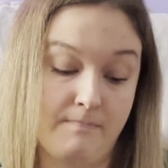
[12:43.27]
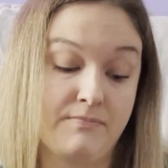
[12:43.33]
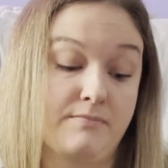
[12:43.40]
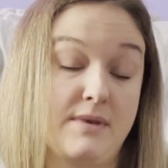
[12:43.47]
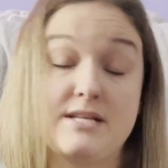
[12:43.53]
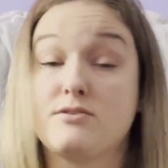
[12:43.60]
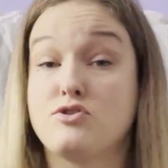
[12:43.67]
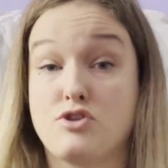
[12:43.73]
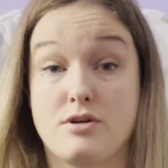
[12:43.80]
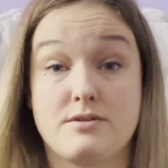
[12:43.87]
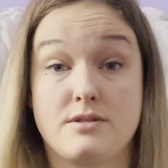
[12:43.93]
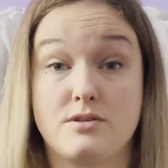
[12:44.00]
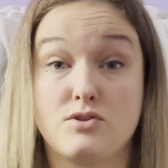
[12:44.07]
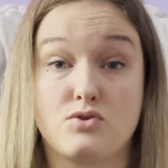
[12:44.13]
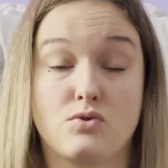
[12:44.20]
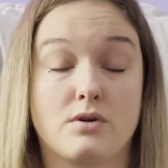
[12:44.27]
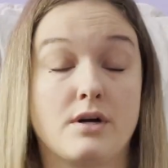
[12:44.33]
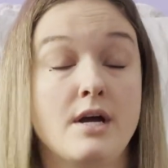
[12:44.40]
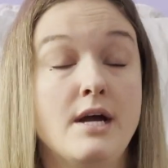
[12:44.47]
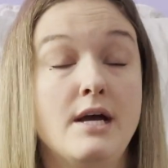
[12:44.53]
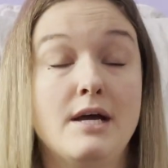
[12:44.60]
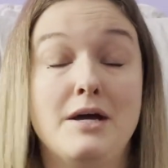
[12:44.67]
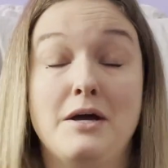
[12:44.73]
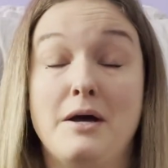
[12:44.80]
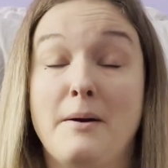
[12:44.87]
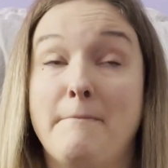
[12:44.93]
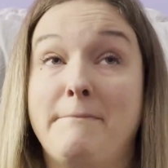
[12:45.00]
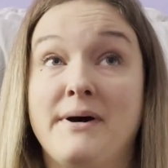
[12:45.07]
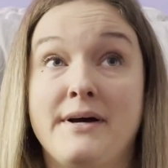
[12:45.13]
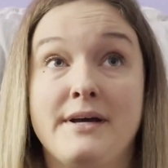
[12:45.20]
mason jars in the store.
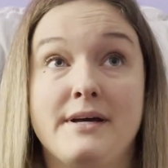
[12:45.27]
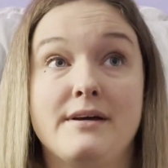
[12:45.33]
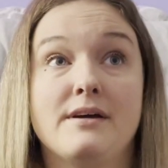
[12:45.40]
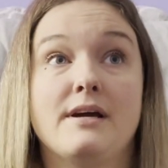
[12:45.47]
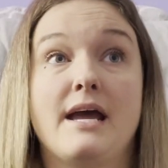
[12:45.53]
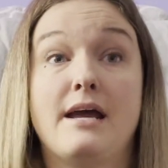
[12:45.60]
But